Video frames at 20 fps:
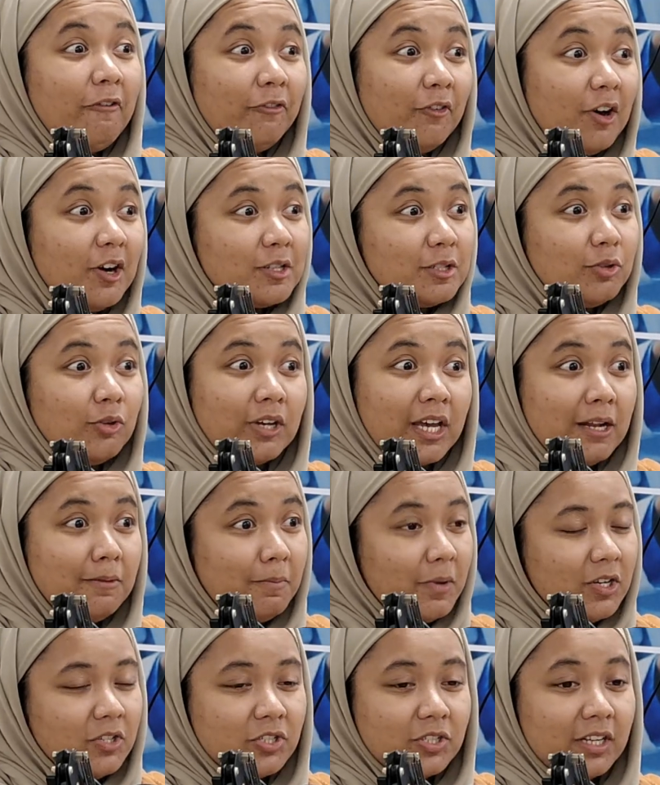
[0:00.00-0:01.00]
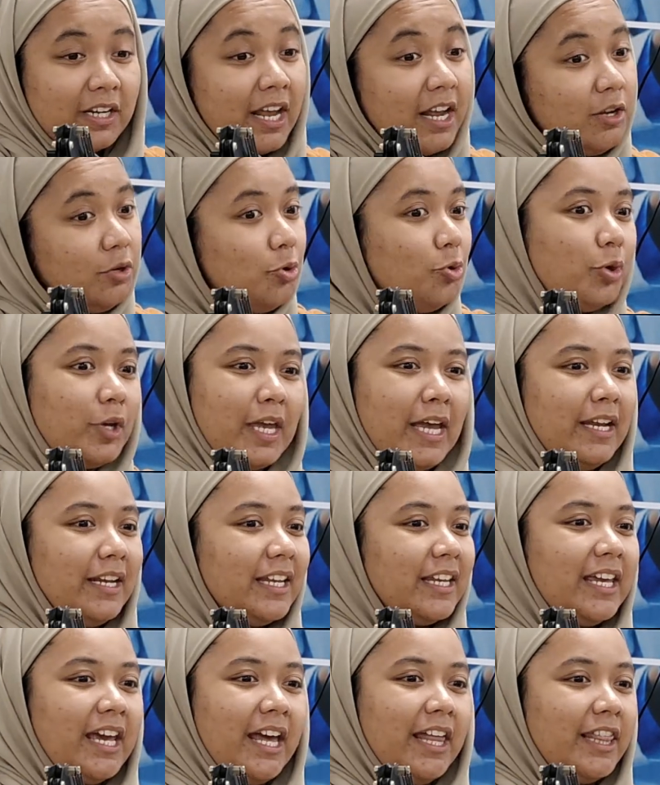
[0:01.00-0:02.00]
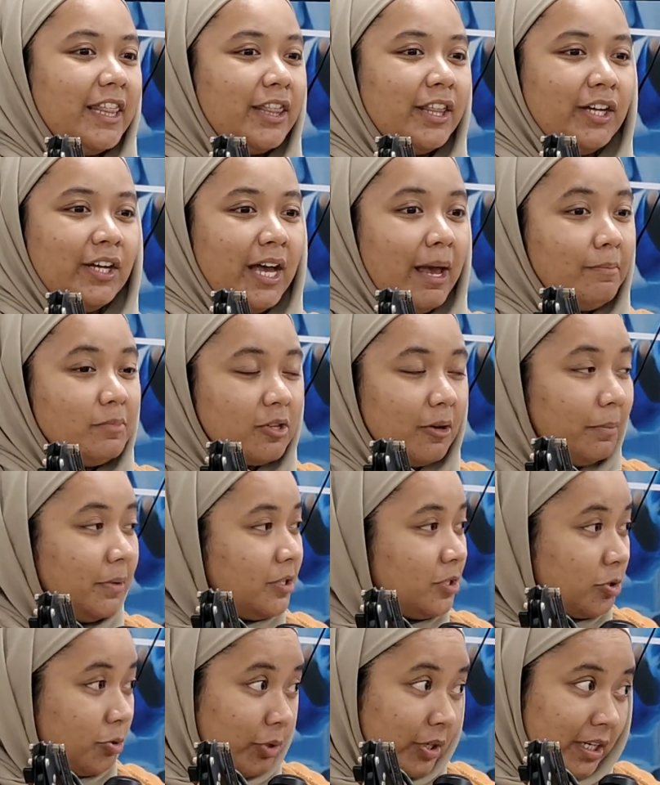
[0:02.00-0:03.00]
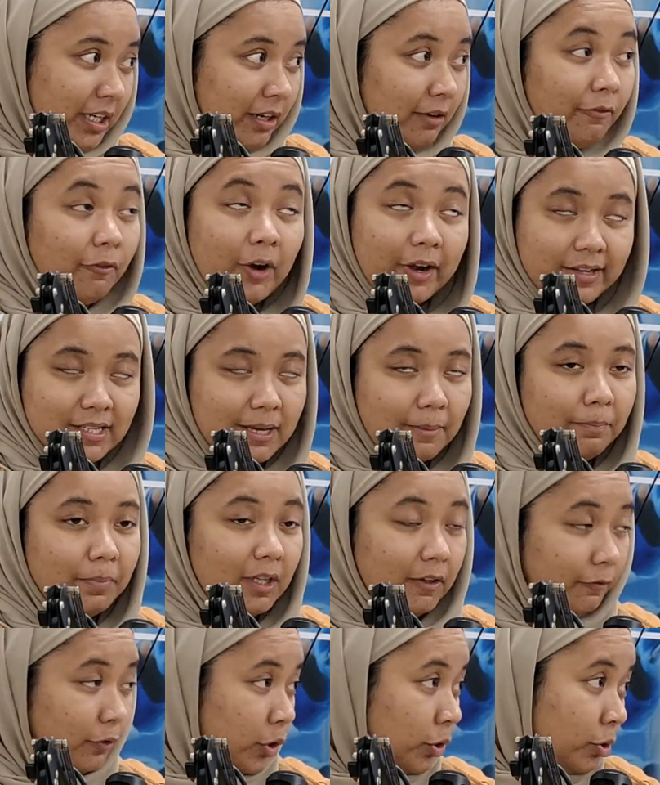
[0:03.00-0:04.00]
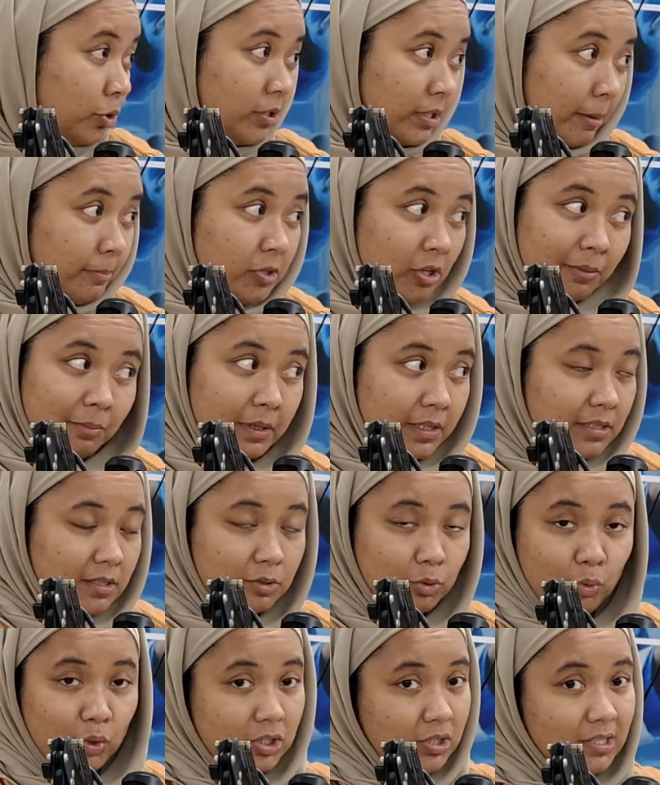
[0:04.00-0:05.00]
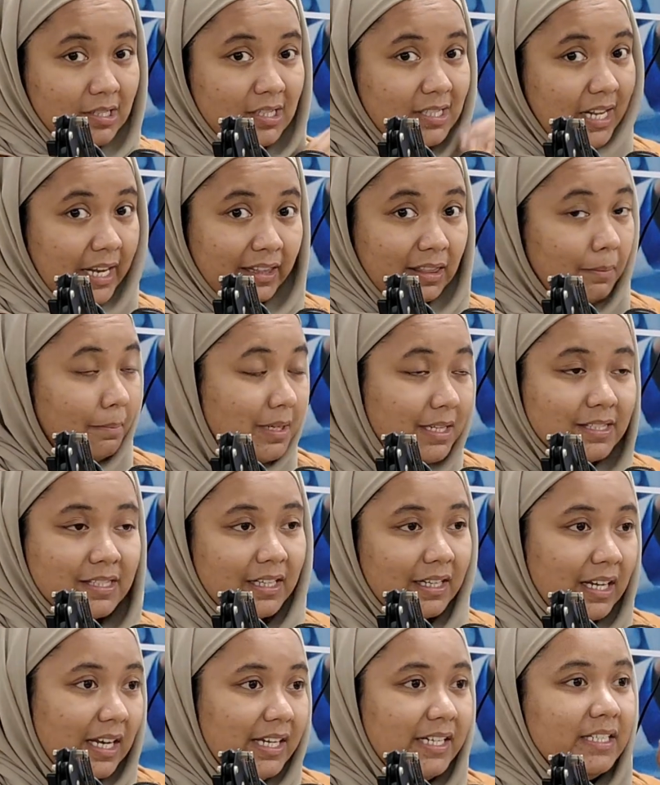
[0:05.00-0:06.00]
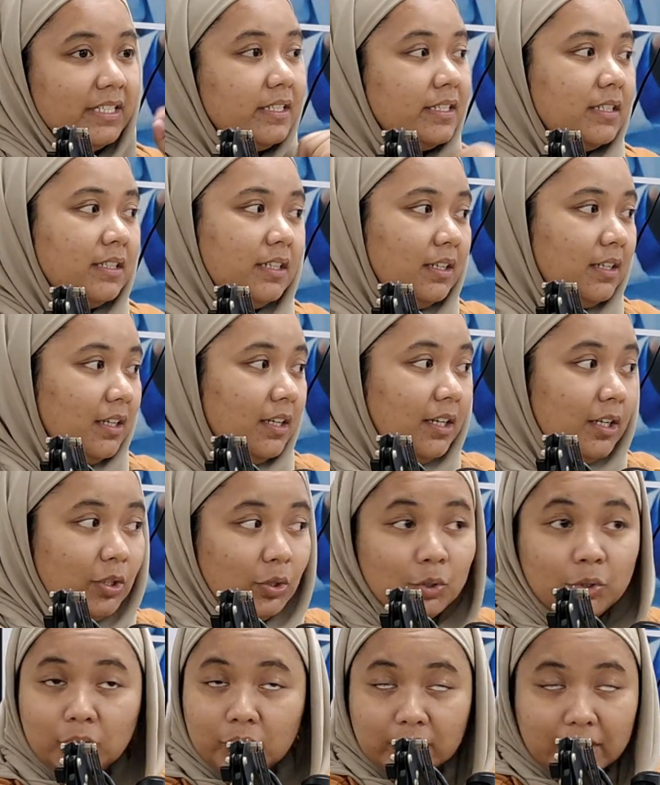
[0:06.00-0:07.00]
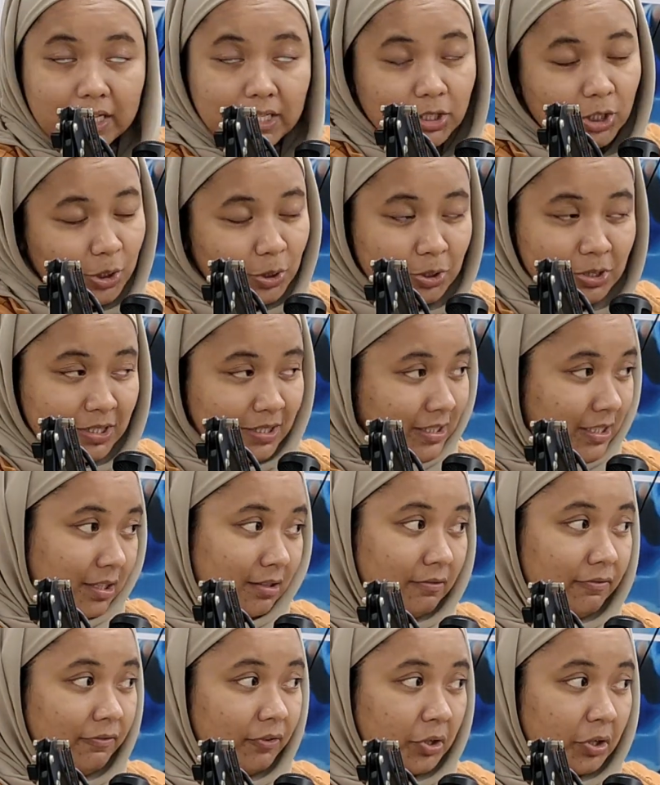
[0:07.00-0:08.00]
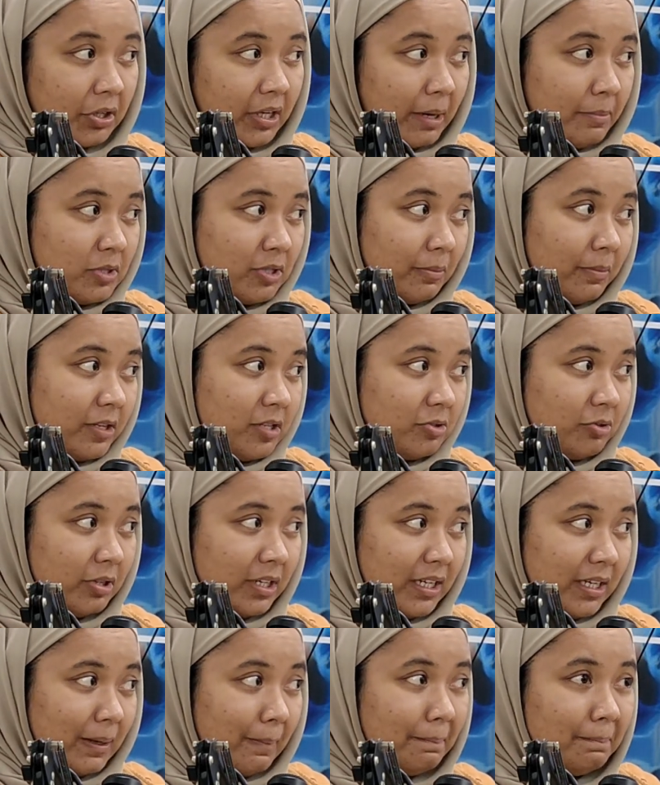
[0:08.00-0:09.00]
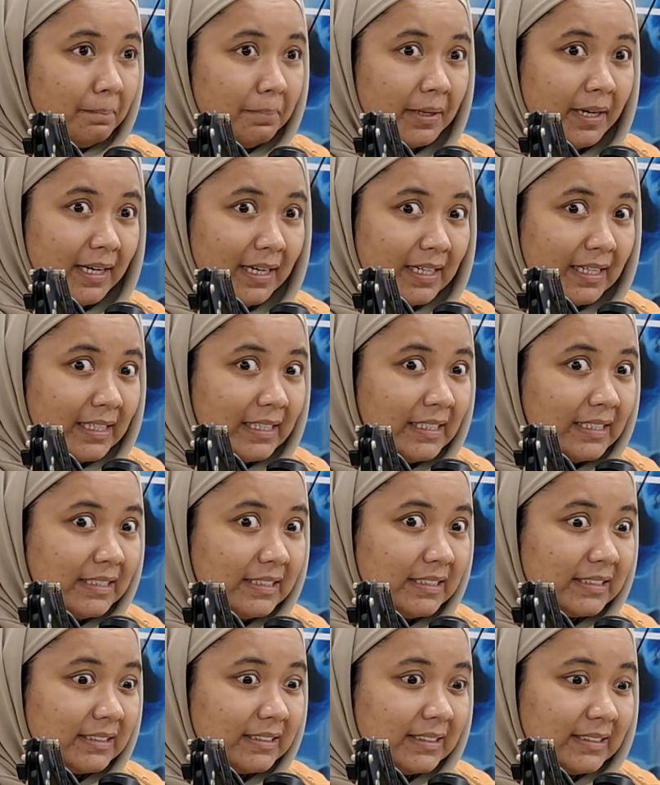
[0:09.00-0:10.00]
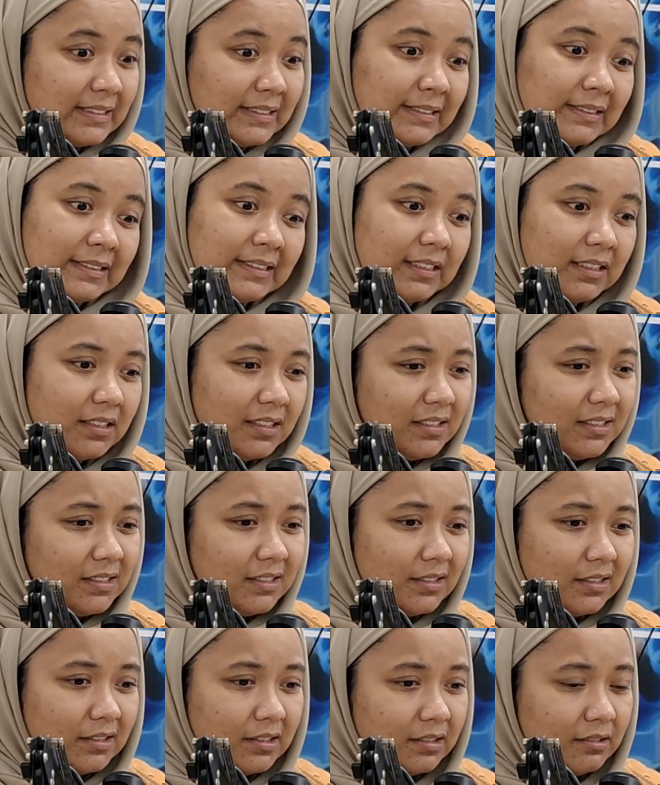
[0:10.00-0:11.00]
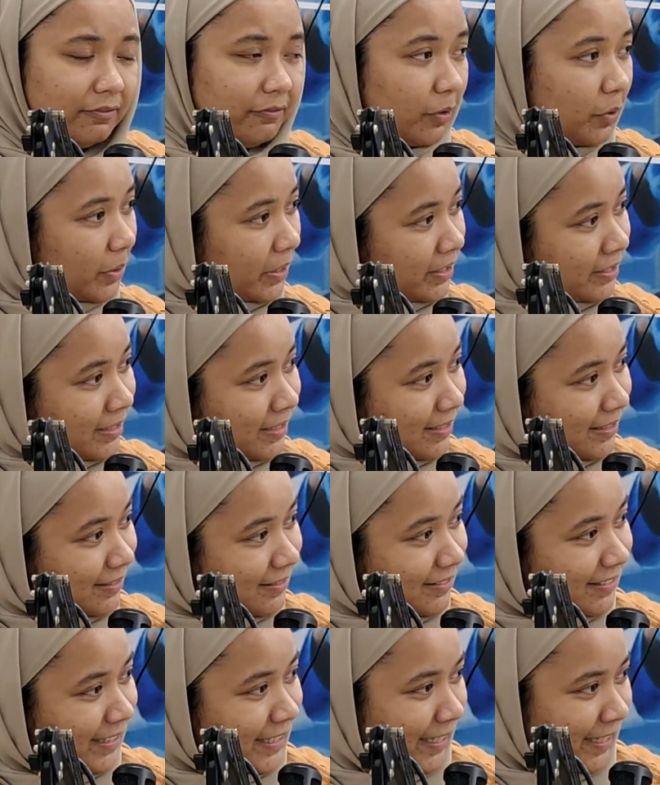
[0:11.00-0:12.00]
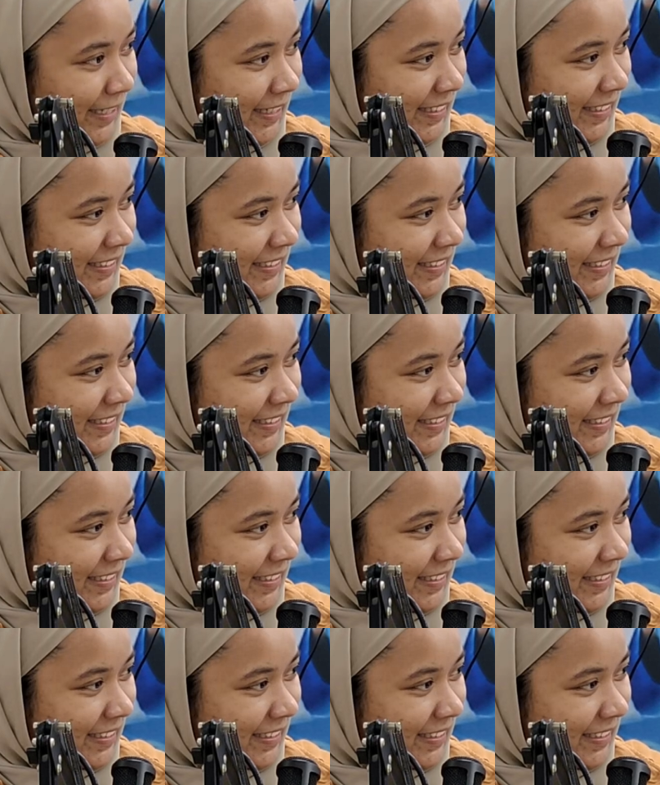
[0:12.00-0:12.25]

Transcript: course you can measure, then you can get the absorbance reading. For example, if you use absorbance, which is like the basic light, you can use it for absorbance reading. But for what? Again,